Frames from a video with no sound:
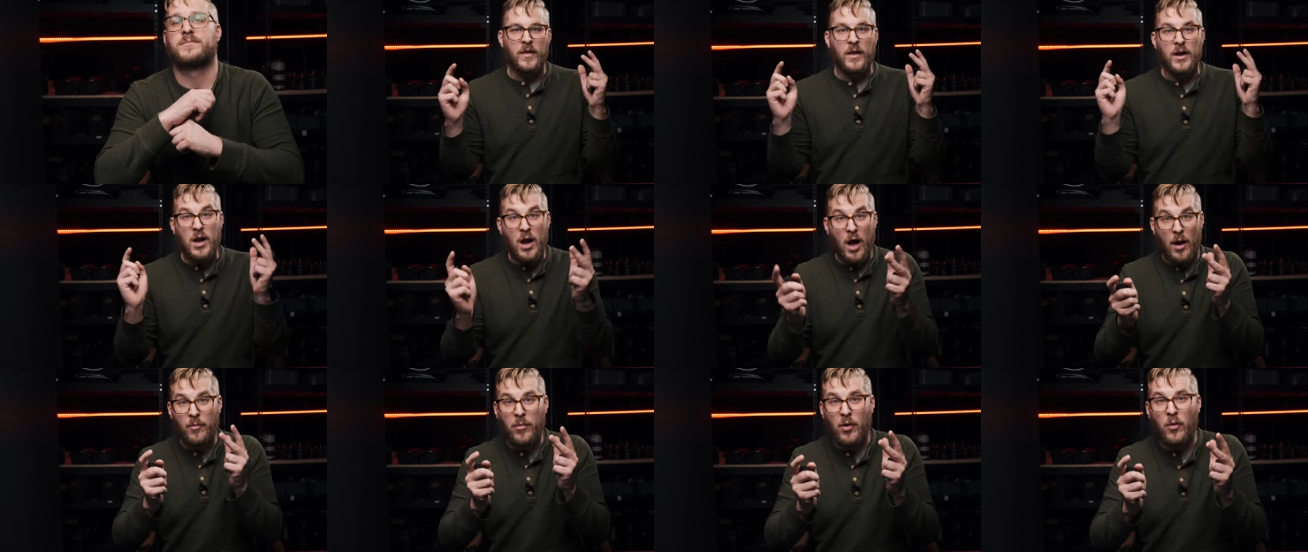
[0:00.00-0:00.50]
The
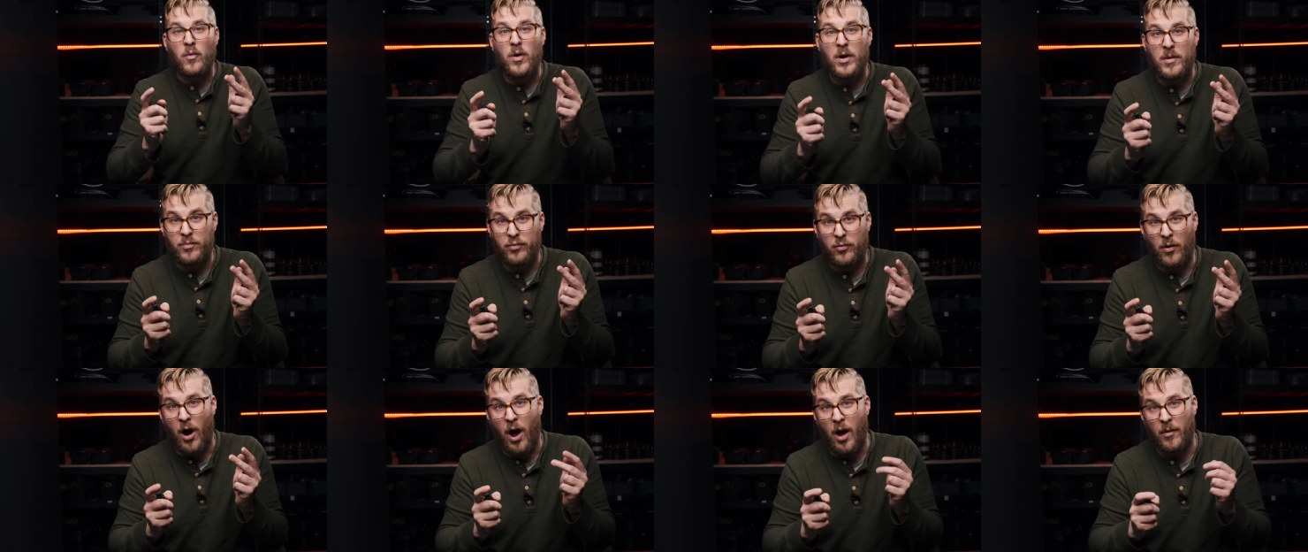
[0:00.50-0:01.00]
number one
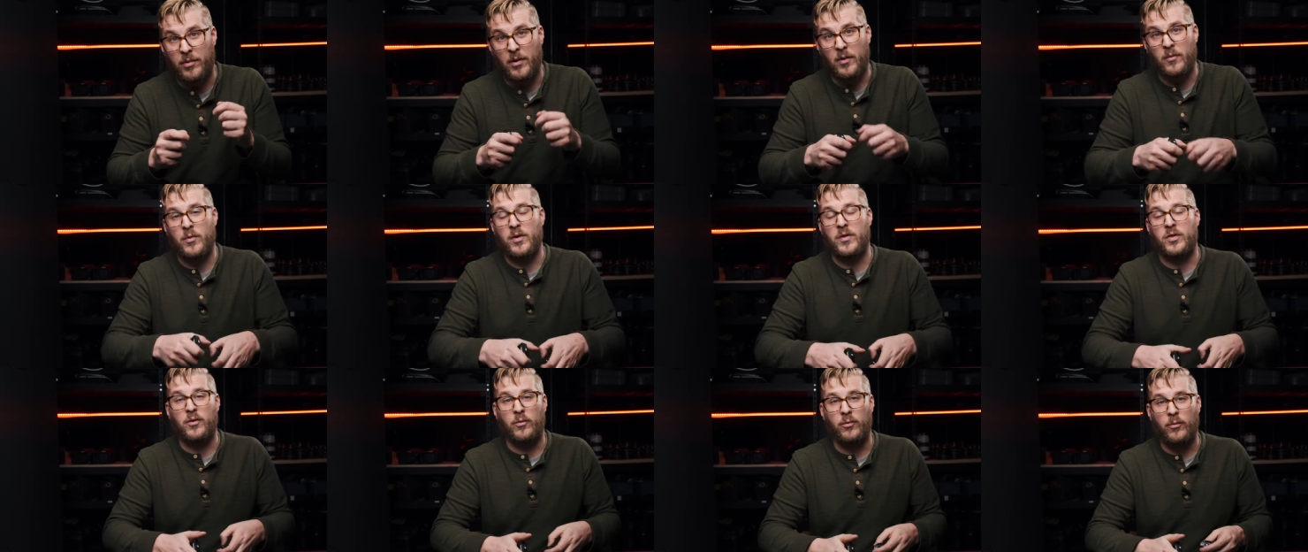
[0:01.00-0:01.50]
problem
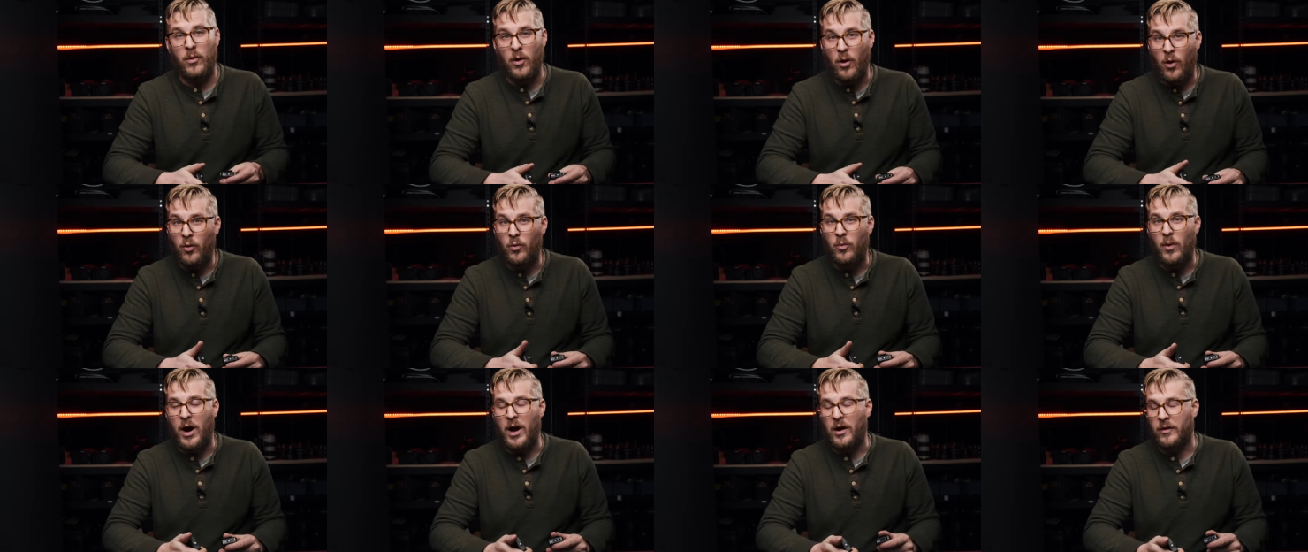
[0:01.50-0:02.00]
with the
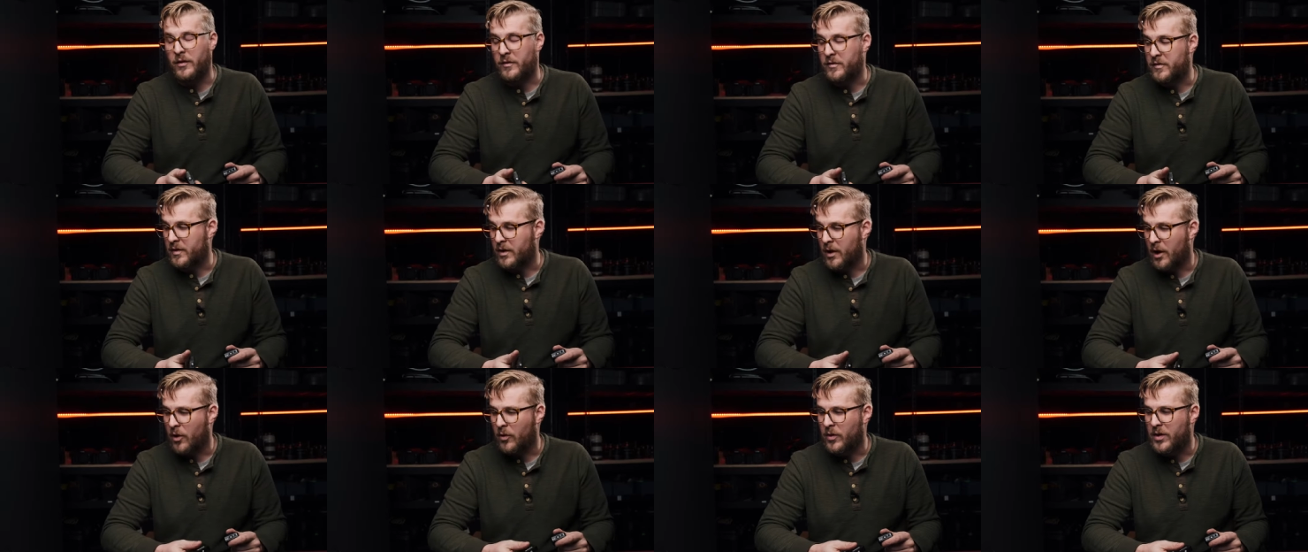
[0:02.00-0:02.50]
Rode Wireless
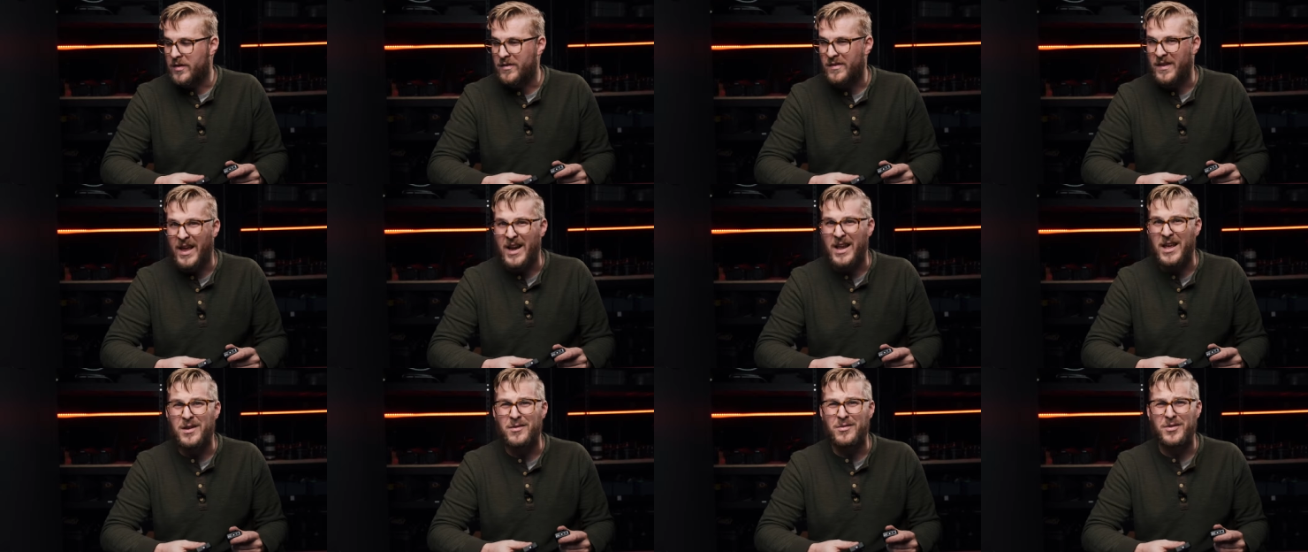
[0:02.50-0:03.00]
Go is
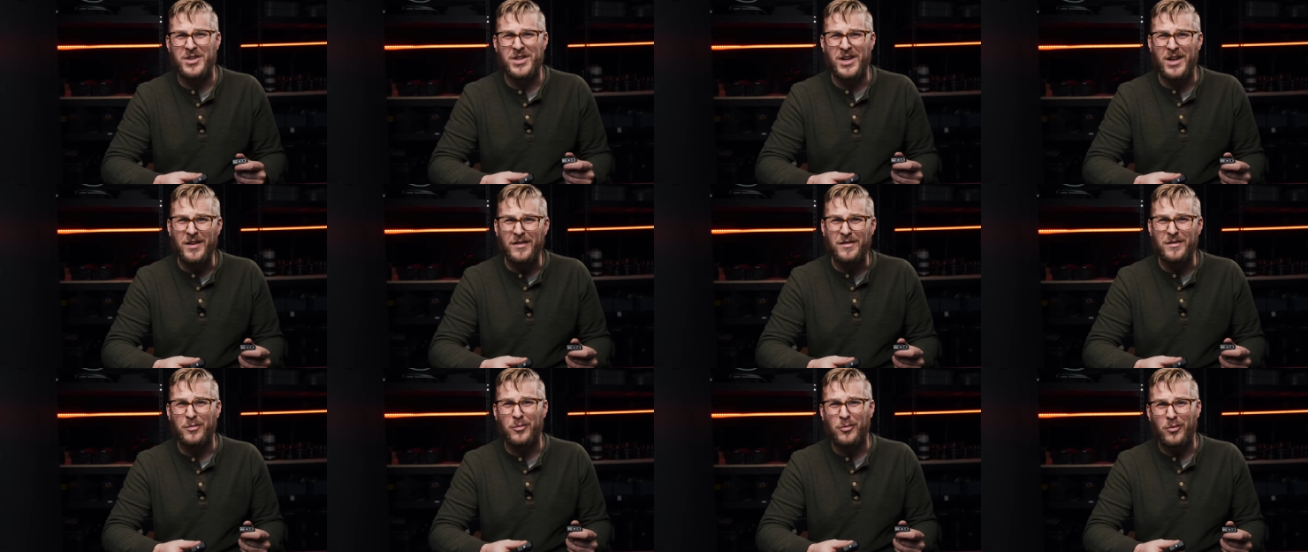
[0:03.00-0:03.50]
that it
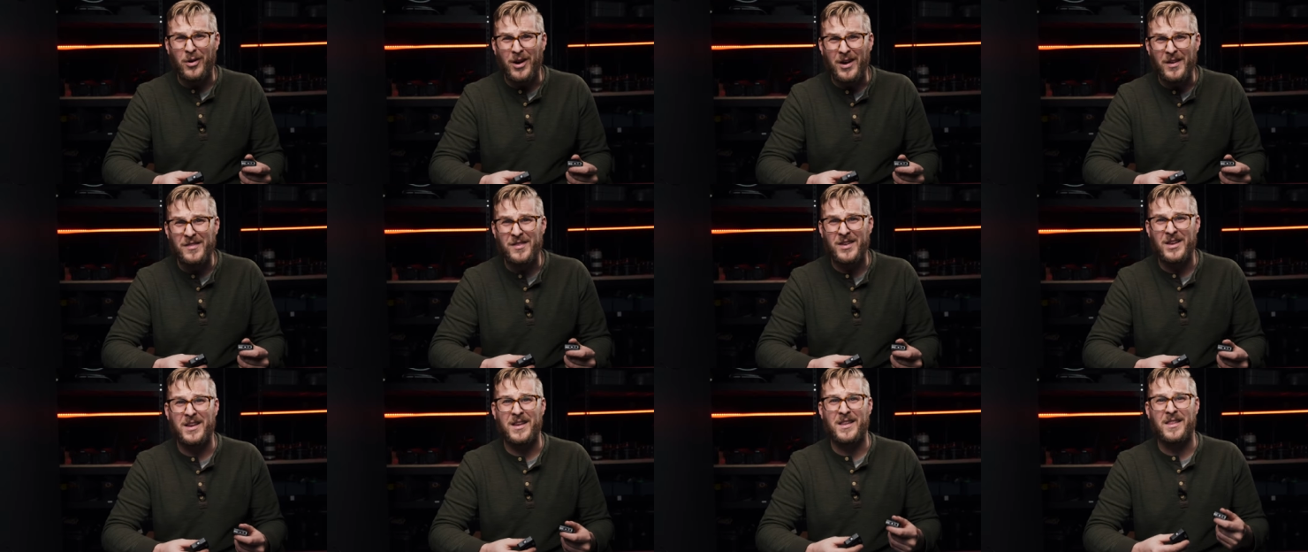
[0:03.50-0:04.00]
just
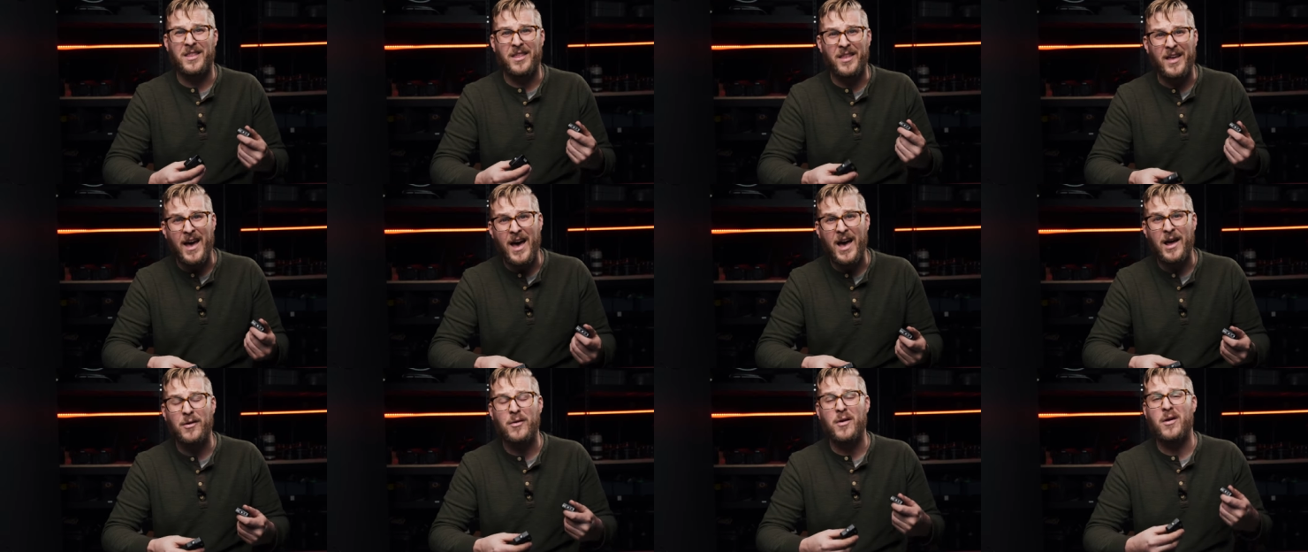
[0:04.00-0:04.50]
wasn't
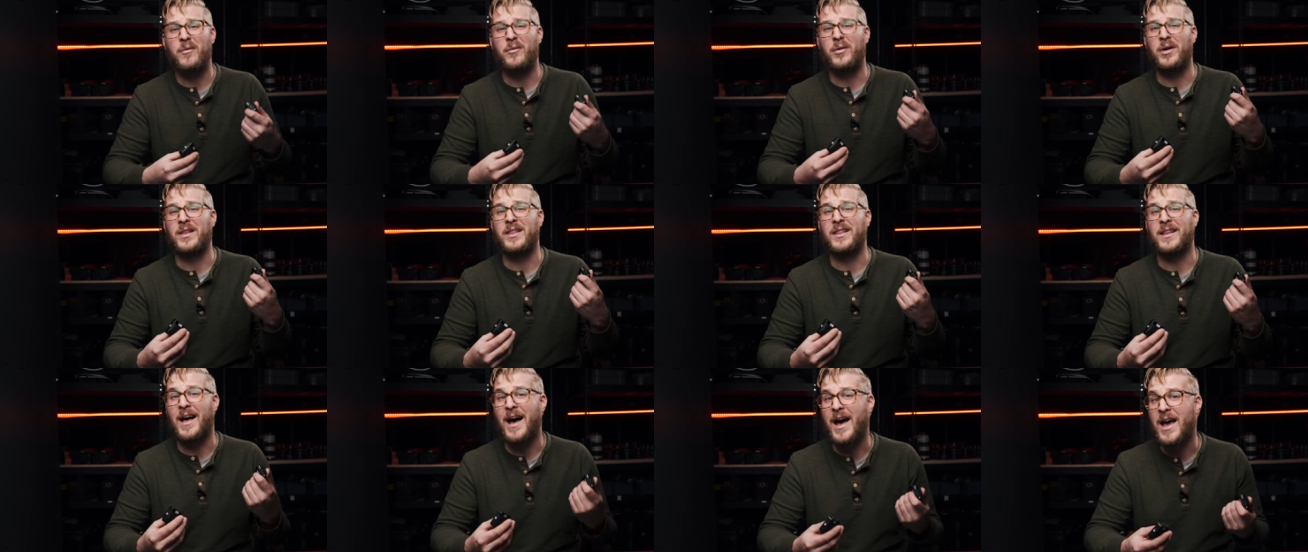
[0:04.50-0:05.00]
that
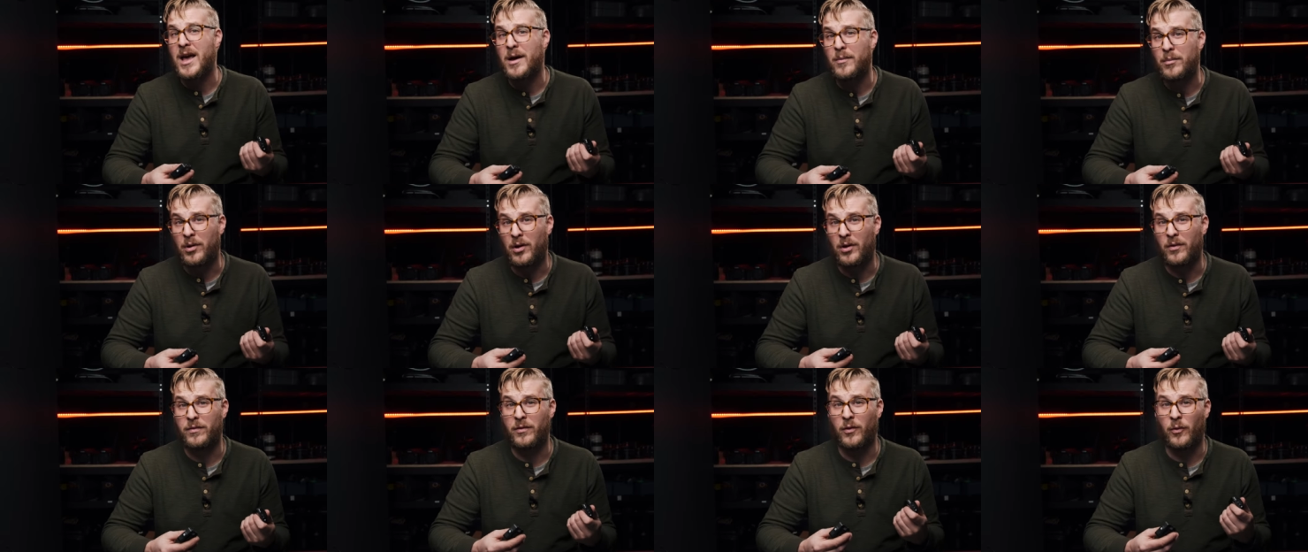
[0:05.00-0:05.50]

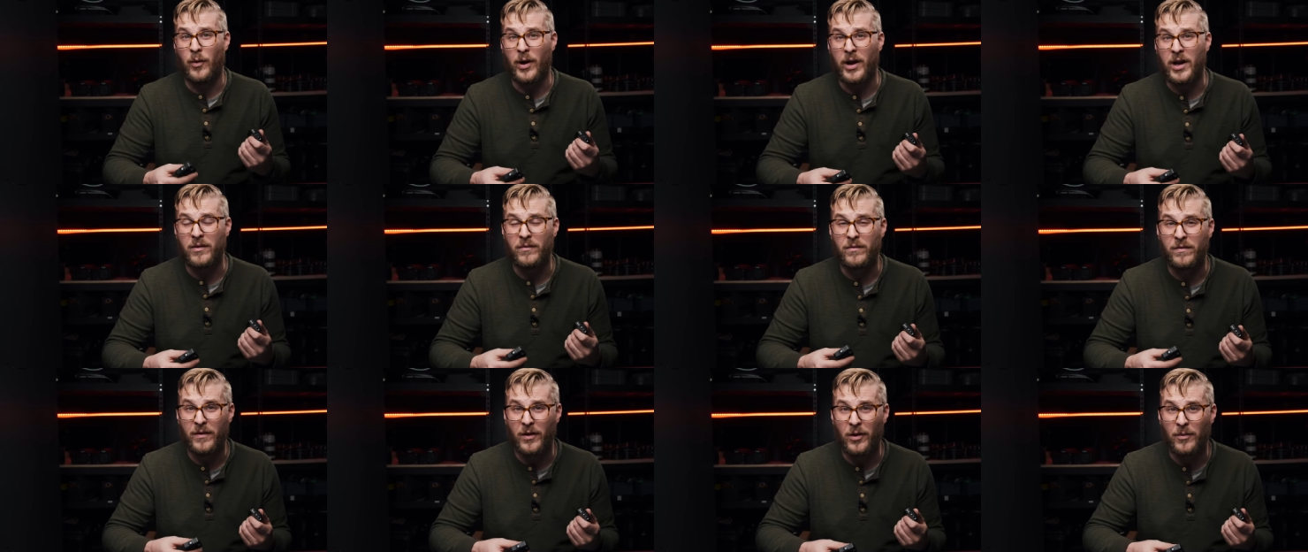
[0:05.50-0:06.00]
reliable for
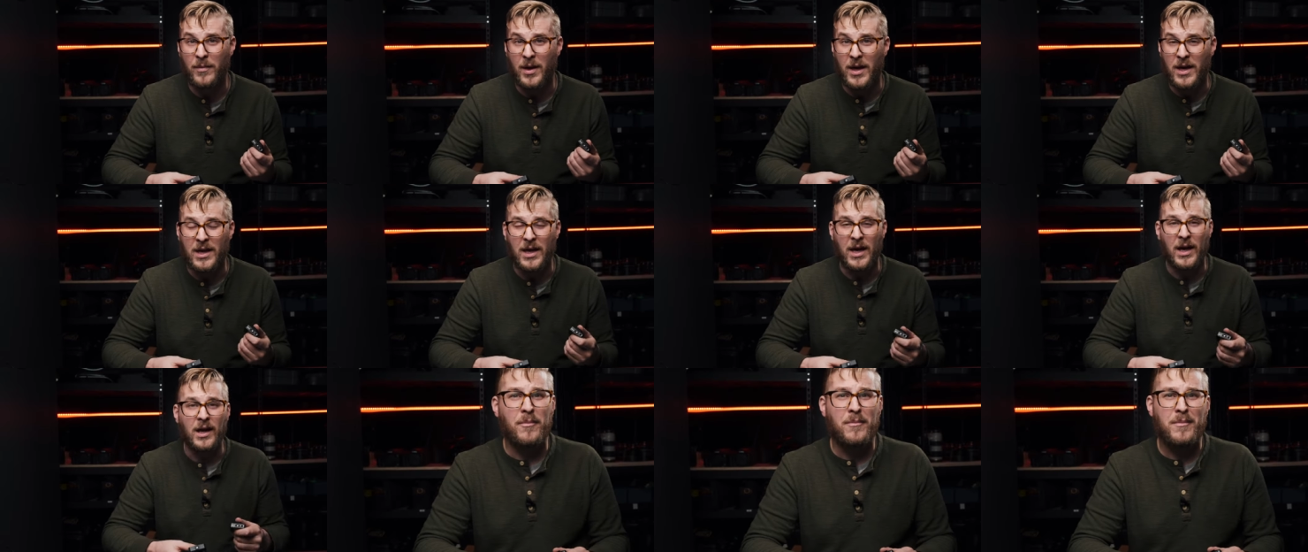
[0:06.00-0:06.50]
wedding
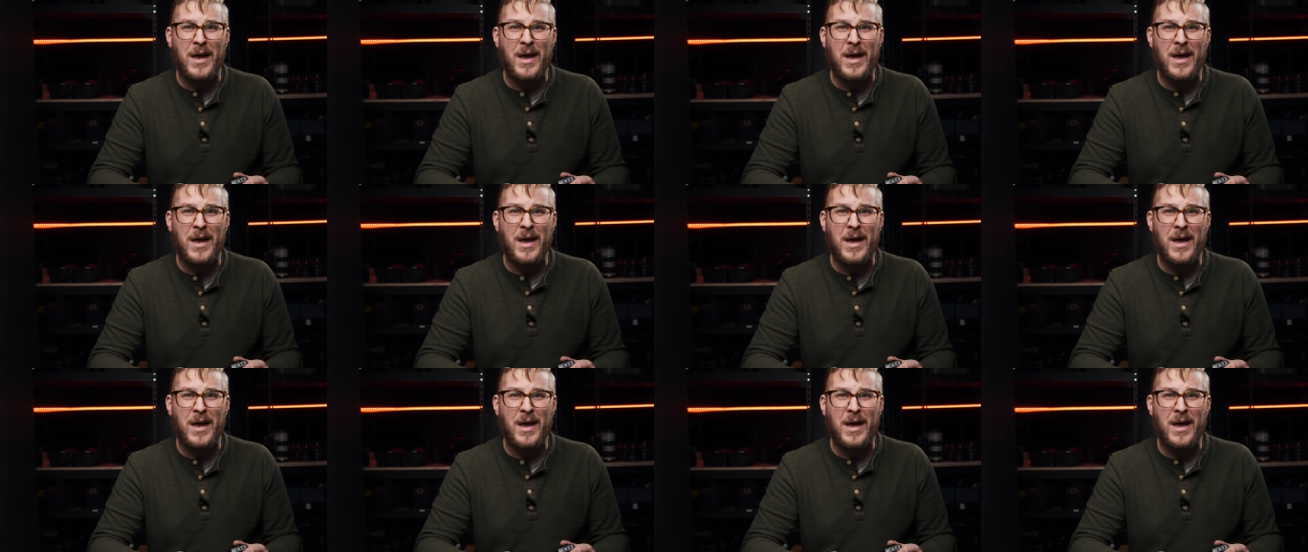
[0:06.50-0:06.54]
filmmaking,